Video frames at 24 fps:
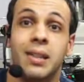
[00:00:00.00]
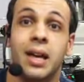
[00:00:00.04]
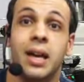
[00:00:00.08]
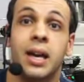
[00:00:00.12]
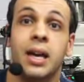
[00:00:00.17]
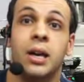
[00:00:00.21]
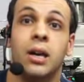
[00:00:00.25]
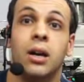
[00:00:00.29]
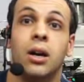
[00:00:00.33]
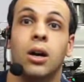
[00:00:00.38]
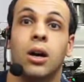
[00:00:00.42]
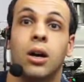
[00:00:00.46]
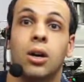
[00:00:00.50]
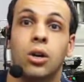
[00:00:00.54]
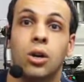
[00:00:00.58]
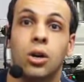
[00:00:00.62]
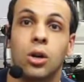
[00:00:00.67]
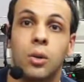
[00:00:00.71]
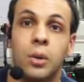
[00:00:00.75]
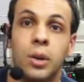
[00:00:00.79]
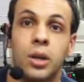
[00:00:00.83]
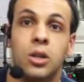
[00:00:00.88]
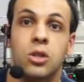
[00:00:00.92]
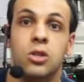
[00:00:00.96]
they are
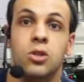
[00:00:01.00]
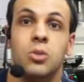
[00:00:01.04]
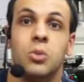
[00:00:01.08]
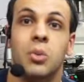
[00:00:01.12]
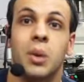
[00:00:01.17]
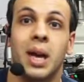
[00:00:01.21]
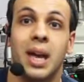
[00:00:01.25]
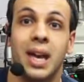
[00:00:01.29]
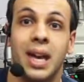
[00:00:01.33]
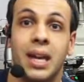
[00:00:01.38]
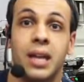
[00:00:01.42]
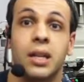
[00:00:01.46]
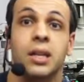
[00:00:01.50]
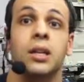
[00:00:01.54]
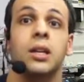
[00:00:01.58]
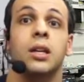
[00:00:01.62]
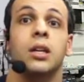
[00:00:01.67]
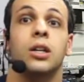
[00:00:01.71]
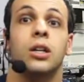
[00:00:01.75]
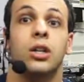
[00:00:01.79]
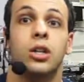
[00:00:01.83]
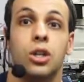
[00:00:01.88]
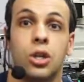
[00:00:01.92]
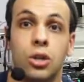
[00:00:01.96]
going to hate
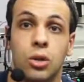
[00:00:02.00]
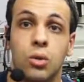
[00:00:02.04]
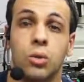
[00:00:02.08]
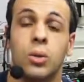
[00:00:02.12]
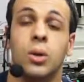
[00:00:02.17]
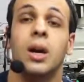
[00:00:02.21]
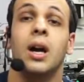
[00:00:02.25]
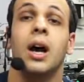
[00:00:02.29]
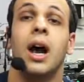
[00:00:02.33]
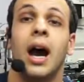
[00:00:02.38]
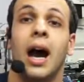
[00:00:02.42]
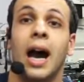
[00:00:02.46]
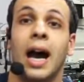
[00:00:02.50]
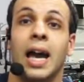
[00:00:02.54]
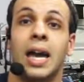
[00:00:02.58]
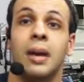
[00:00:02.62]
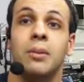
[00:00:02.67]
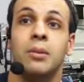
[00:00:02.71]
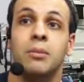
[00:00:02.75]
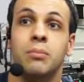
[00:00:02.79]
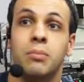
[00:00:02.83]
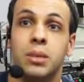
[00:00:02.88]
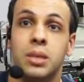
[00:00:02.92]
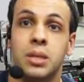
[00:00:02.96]
you. I
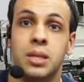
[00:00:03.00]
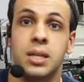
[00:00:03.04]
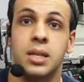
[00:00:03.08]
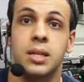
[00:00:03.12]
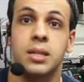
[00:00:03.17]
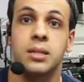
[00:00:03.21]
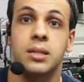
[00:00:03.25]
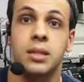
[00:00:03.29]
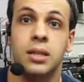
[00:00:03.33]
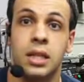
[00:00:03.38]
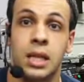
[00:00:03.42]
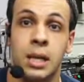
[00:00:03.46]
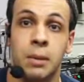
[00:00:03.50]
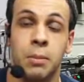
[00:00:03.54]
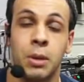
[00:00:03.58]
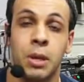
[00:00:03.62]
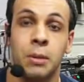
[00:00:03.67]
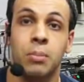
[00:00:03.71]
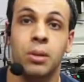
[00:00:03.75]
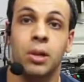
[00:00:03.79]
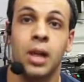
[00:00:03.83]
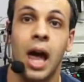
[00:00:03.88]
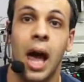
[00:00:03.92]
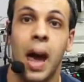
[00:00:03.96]
am in business to keep
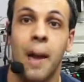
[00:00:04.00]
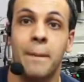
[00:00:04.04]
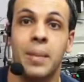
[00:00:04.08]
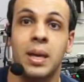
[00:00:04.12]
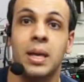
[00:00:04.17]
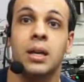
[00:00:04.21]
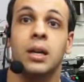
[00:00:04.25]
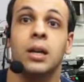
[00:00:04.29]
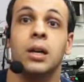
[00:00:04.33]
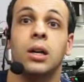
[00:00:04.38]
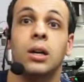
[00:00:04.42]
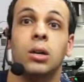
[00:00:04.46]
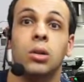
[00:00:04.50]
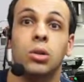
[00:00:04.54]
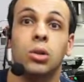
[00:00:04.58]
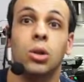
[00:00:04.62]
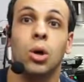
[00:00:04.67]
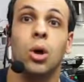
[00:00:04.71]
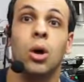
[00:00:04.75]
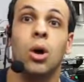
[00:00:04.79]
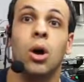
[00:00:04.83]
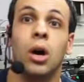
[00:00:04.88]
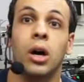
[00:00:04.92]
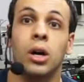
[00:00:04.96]
people happy
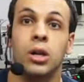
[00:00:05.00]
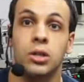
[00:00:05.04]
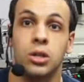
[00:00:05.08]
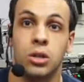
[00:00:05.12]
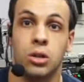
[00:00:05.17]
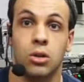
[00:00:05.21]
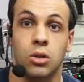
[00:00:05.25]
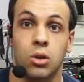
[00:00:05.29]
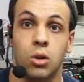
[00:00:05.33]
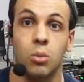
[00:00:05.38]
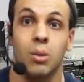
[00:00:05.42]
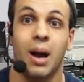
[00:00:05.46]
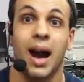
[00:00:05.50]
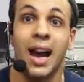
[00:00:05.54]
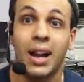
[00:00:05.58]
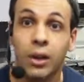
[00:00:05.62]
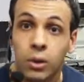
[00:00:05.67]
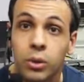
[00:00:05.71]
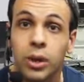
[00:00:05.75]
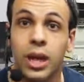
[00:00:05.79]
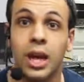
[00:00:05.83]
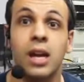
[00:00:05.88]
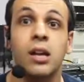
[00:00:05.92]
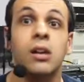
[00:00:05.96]
long term. I
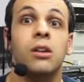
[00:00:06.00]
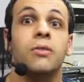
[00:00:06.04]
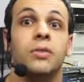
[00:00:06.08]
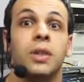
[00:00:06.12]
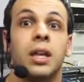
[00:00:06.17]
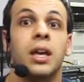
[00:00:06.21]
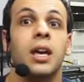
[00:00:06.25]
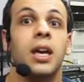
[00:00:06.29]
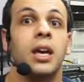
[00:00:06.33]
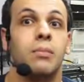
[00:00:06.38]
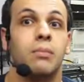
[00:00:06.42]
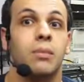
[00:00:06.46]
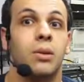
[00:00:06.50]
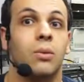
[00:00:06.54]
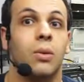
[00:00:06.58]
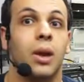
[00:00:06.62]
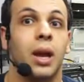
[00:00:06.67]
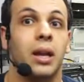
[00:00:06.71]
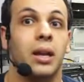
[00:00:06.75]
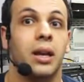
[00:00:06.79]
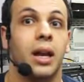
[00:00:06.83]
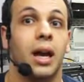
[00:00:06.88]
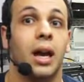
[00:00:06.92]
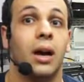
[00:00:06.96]
don't care if they hate me
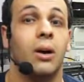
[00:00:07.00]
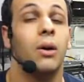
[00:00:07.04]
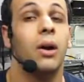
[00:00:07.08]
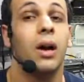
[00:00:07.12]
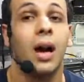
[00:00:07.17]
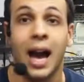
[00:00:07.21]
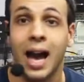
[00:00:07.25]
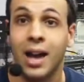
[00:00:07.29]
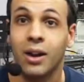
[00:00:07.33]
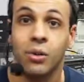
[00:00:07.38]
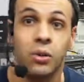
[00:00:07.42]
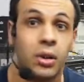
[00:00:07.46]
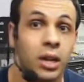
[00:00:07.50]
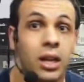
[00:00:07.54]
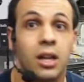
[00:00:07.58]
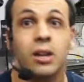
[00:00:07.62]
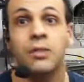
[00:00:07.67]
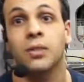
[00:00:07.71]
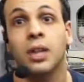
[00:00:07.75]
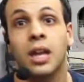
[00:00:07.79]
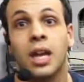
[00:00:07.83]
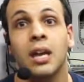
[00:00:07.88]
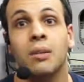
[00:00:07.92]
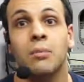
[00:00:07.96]
right now. I don't care
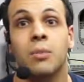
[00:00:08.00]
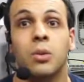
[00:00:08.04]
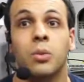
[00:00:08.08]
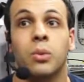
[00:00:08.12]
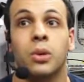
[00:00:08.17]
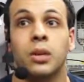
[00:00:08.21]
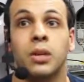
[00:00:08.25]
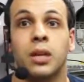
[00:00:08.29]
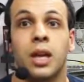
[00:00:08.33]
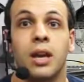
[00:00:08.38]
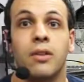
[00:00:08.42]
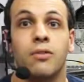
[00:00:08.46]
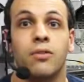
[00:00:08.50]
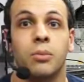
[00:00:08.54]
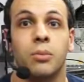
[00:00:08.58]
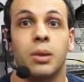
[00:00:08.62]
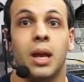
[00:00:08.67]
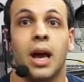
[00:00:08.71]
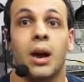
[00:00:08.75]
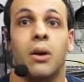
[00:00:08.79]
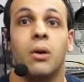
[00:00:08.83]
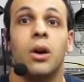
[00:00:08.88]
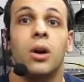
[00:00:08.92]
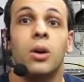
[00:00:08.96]
if they hate me one day from
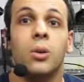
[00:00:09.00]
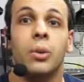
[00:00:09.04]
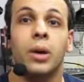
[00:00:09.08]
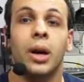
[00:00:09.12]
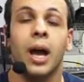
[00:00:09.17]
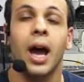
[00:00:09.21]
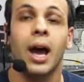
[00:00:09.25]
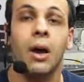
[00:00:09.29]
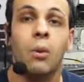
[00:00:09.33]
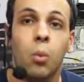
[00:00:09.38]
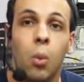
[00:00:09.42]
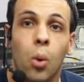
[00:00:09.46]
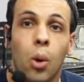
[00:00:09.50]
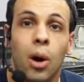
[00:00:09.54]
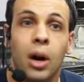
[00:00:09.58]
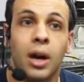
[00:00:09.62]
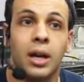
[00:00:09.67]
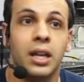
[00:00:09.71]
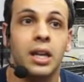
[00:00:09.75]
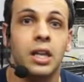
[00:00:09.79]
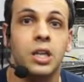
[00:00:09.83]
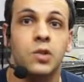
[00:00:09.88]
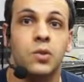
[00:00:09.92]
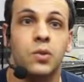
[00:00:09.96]
now. What I
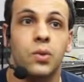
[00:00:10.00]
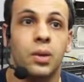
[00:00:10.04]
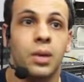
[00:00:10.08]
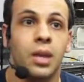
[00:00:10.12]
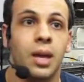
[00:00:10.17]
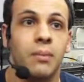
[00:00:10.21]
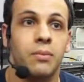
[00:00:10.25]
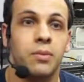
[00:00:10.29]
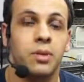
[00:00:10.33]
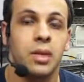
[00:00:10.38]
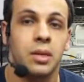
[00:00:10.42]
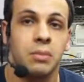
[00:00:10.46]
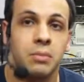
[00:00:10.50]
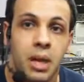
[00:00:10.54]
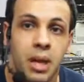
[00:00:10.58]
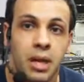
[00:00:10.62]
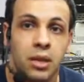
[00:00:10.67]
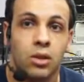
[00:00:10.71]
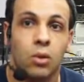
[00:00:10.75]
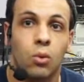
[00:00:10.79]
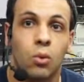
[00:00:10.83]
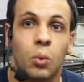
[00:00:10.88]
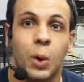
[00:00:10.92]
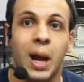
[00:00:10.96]
want is for them to
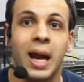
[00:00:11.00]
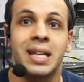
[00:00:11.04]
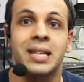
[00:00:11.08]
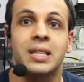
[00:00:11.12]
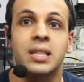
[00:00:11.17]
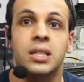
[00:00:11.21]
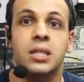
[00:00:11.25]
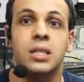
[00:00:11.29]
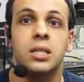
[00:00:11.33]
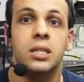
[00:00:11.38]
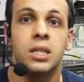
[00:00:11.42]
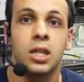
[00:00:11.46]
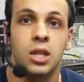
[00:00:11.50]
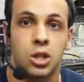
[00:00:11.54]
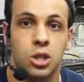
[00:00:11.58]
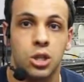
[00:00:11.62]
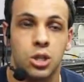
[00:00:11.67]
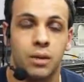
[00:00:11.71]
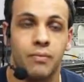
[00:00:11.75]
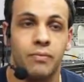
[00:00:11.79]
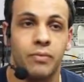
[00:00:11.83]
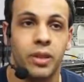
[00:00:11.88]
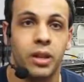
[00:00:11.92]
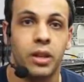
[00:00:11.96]
make the right
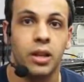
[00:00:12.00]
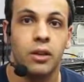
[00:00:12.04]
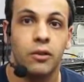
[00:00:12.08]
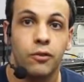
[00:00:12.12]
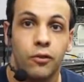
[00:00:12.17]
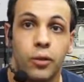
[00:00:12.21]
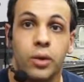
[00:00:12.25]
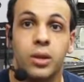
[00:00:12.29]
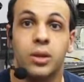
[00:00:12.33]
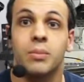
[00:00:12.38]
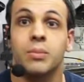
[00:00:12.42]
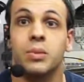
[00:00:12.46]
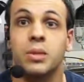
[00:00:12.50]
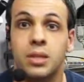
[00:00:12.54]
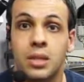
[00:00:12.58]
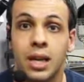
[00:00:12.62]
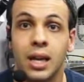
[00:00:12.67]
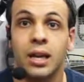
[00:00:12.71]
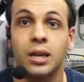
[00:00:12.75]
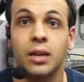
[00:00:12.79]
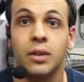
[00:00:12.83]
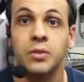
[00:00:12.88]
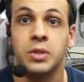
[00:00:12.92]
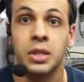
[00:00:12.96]
decision for
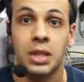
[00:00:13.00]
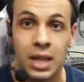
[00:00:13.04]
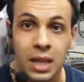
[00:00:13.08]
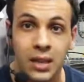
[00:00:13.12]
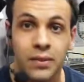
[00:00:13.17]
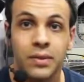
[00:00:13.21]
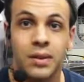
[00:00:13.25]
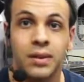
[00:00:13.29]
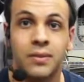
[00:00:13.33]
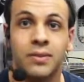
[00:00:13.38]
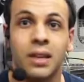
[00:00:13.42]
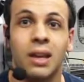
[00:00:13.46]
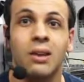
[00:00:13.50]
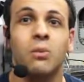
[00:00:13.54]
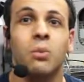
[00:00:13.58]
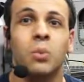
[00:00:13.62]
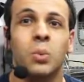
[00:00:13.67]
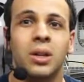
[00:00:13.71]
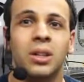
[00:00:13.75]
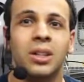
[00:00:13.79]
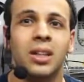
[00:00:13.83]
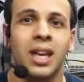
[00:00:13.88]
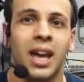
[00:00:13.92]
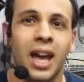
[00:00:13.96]
themselves, even if they
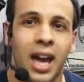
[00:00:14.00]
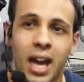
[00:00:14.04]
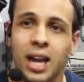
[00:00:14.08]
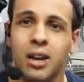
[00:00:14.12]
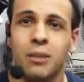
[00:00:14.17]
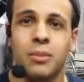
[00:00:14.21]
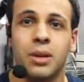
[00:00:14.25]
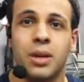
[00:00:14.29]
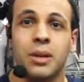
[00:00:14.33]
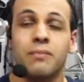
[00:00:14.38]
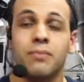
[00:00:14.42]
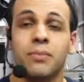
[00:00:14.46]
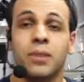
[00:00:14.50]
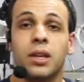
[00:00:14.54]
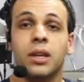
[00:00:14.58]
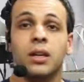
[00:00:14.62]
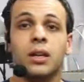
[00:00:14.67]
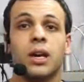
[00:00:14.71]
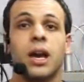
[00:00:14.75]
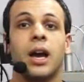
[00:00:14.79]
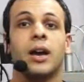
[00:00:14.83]
really hate me